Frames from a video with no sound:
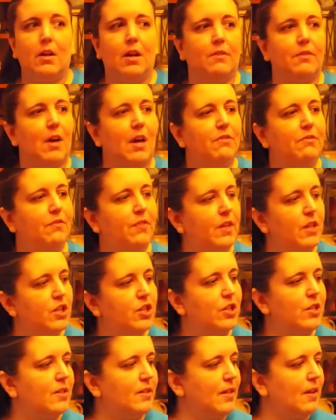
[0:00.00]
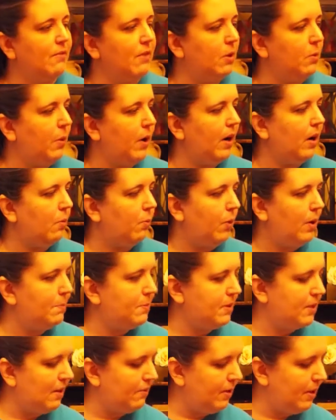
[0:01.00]
I've got finishes everywhere and
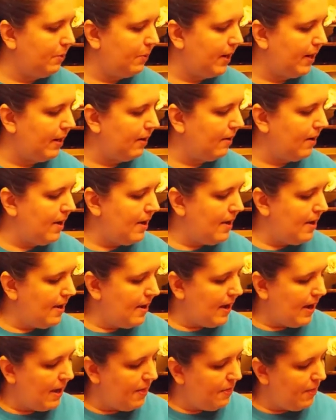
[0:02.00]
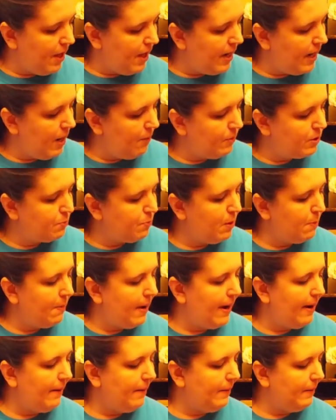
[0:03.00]
whips everywhere. I thought I was
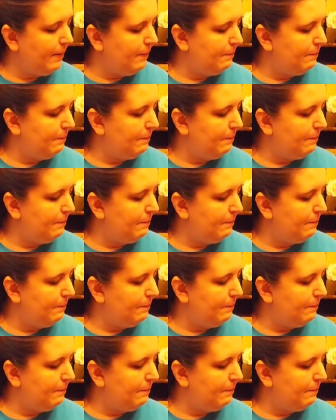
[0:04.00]
prepared.